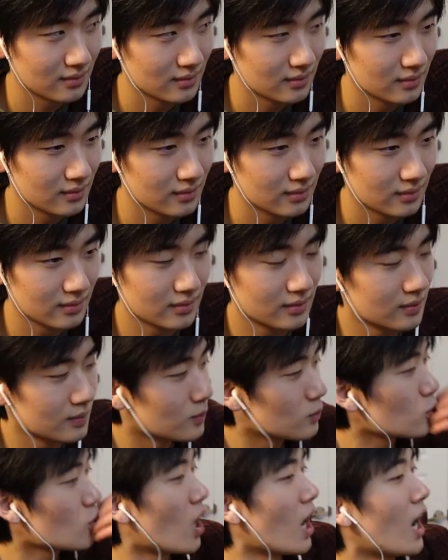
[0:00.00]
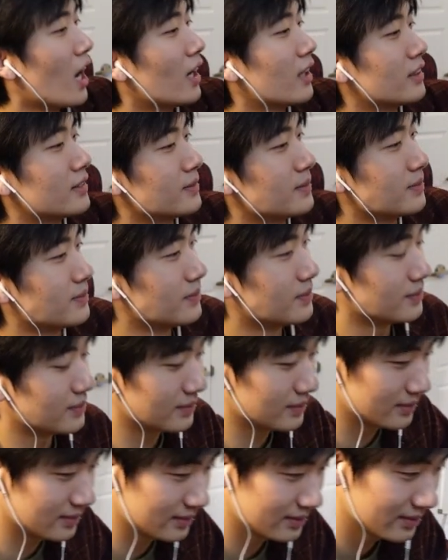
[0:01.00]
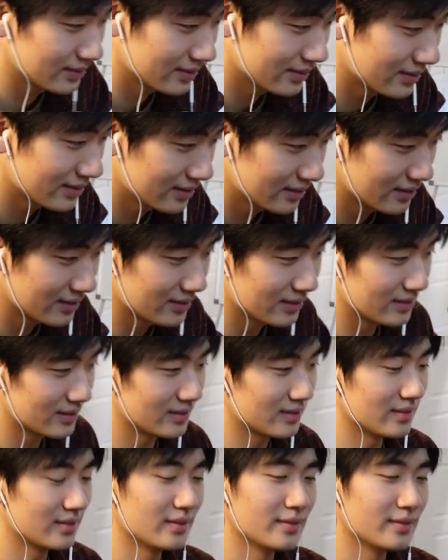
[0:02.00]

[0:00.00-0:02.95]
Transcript: (silent)